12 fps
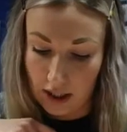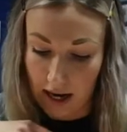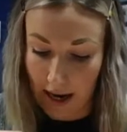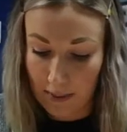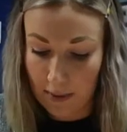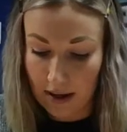
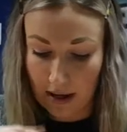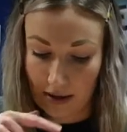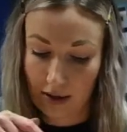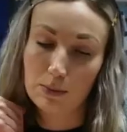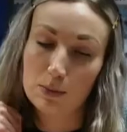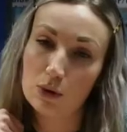tape and
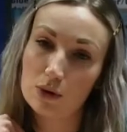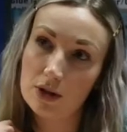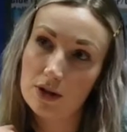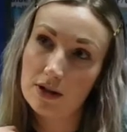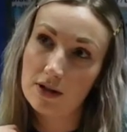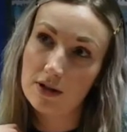some
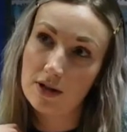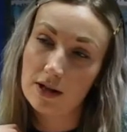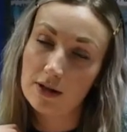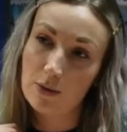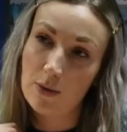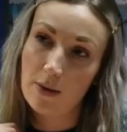borders
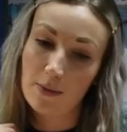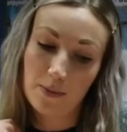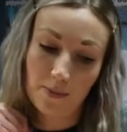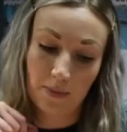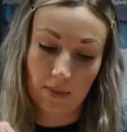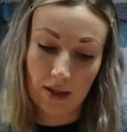as well.
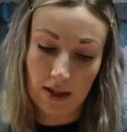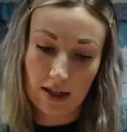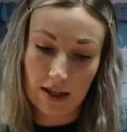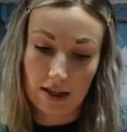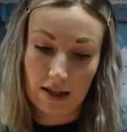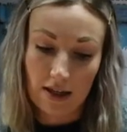
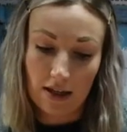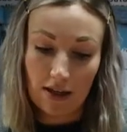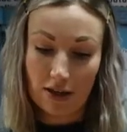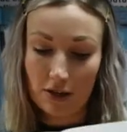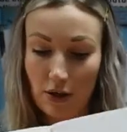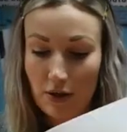So I